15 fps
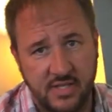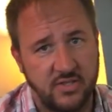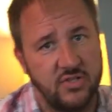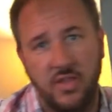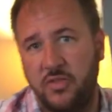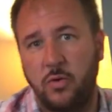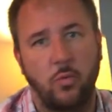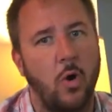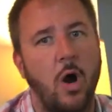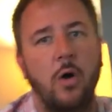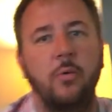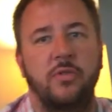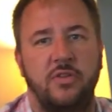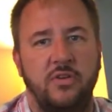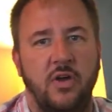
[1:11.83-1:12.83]
And there's nothing
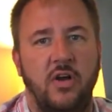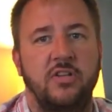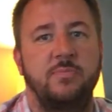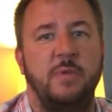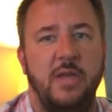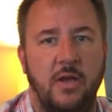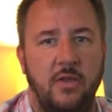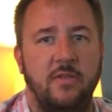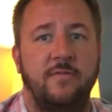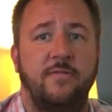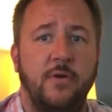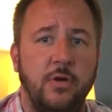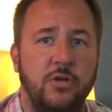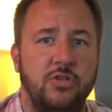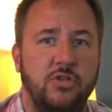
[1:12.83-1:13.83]
wrong with the dogs being on the
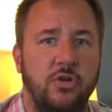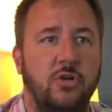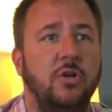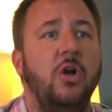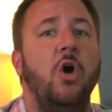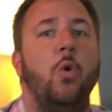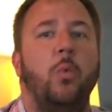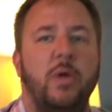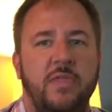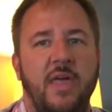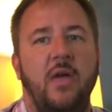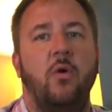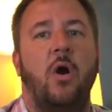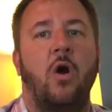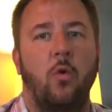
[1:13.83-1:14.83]
furniture when
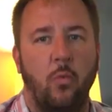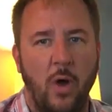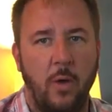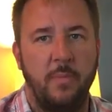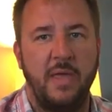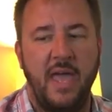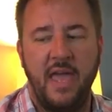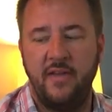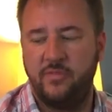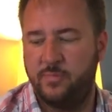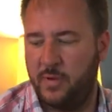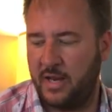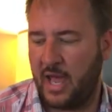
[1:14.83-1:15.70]
they are well-behaved,